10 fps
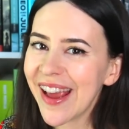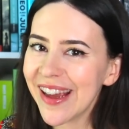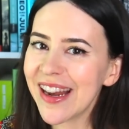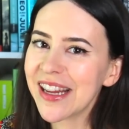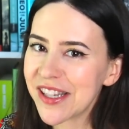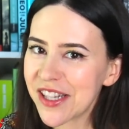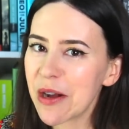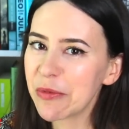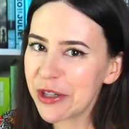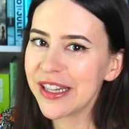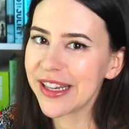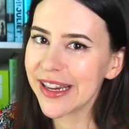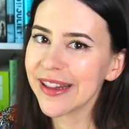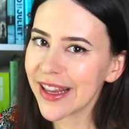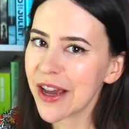and I stopped reading
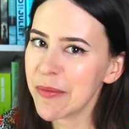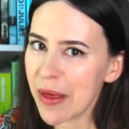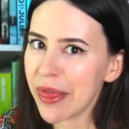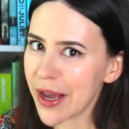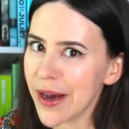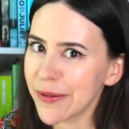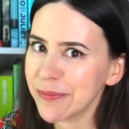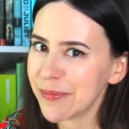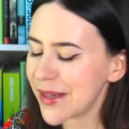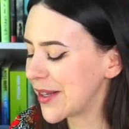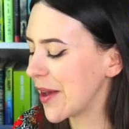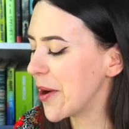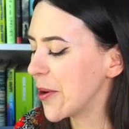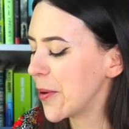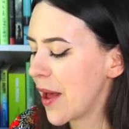it like a month ago.
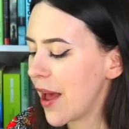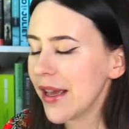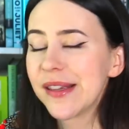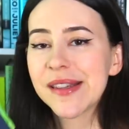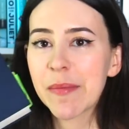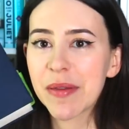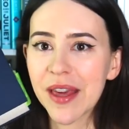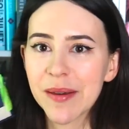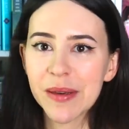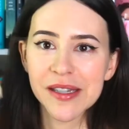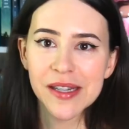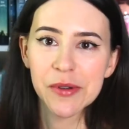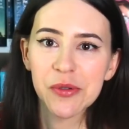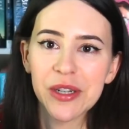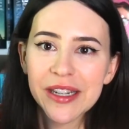So same thing, because I
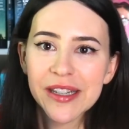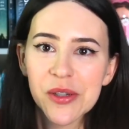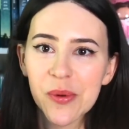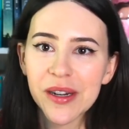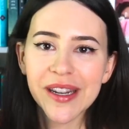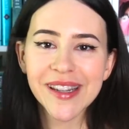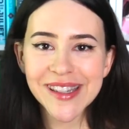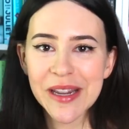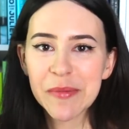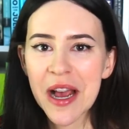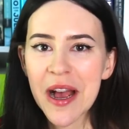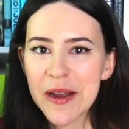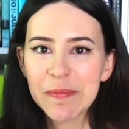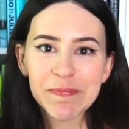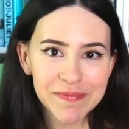was reading this one at the same
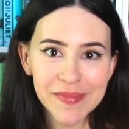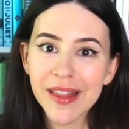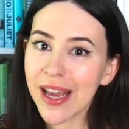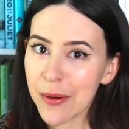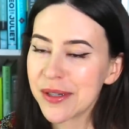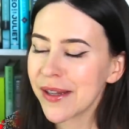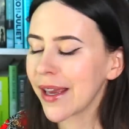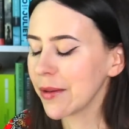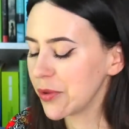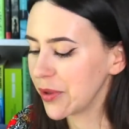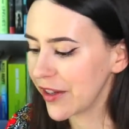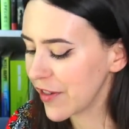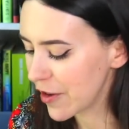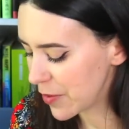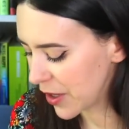time. Like I was saying, I was reading
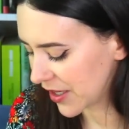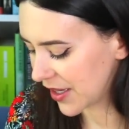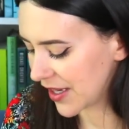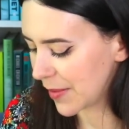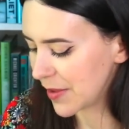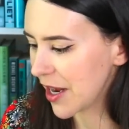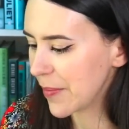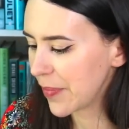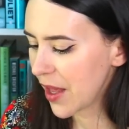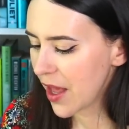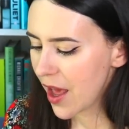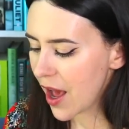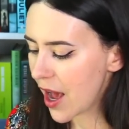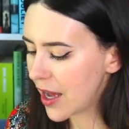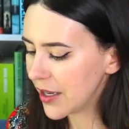five books at the same time.
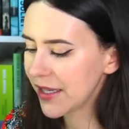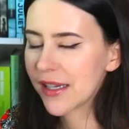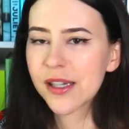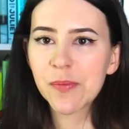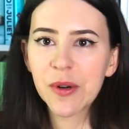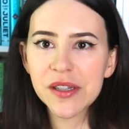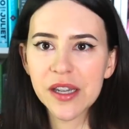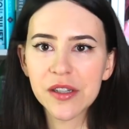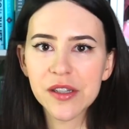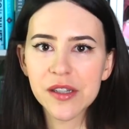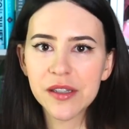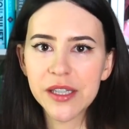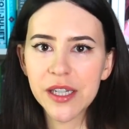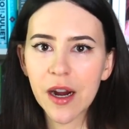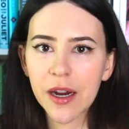Uh, this is Brandon Sanderson,
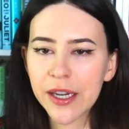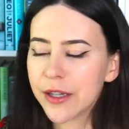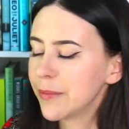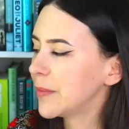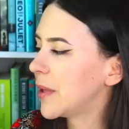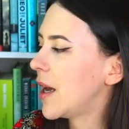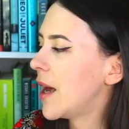The Arcanum